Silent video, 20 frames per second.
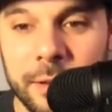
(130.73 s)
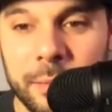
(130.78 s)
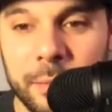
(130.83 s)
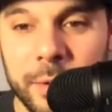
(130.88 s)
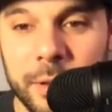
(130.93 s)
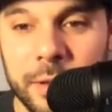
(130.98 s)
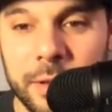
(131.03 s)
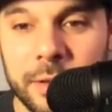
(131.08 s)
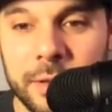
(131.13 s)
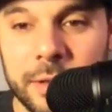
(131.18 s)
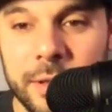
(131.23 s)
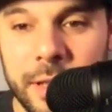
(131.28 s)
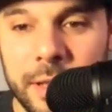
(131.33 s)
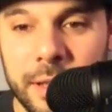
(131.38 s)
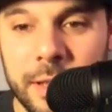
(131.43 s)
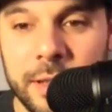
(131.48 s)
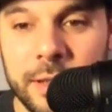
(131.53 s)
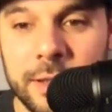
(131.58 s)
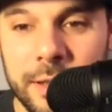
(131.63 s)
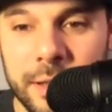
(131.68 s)
But
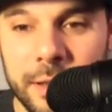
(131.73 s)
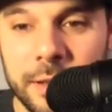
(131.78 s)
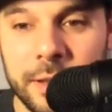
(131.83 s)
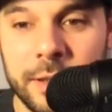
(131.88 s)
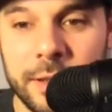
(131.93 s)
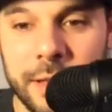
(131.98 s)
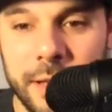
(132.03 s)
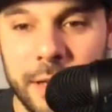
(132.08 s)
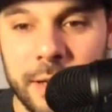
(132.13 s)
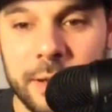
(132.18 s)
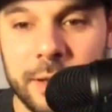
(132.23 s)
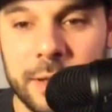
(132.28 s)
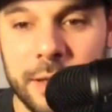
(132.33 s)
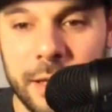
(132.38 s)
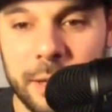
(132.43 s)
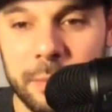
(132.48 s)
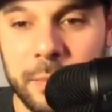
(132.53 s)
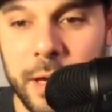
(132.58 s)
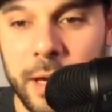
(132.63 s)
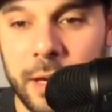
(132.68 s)
Tina still needs to get her
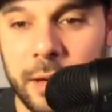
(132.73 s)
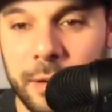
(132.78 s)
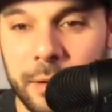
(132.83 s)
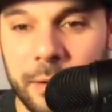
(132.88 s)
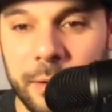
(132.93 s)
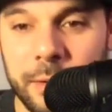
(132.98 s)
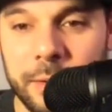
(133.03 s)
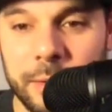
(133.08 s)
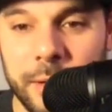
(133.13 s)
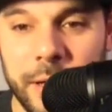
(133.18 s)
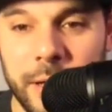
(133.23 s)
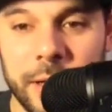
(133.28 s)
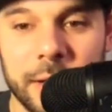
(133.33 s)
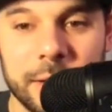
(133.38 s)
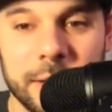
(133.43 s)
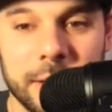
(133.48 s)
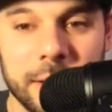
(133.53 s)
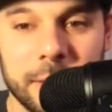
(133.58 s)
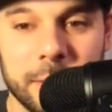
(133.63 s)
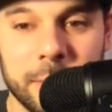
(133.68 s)
scent back. All right,
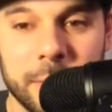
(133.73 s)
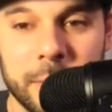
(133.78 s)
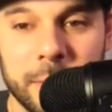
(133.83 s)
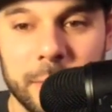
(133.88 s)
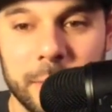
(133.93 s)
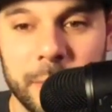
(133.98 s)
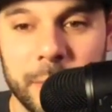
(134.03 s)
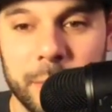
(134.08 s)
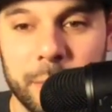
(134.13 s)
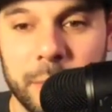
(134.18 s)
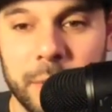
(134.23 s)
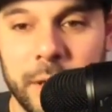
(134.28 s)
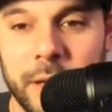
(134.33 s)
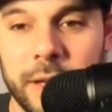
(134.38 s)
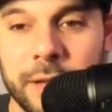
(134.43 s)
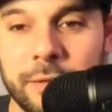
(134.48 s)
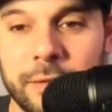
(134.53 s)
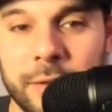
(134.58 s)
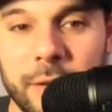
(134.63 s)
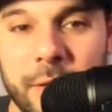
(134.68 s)
Tina, we will be
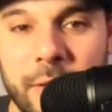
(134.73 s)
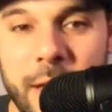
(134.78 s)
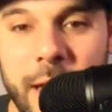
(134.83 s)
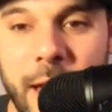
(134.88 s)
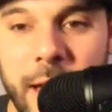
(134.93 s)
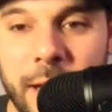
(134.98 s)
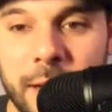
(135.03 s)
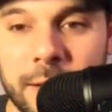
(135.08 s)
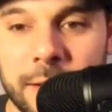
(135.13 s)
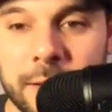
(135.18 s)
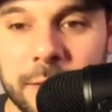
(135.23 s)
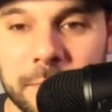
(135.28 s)
praying for that.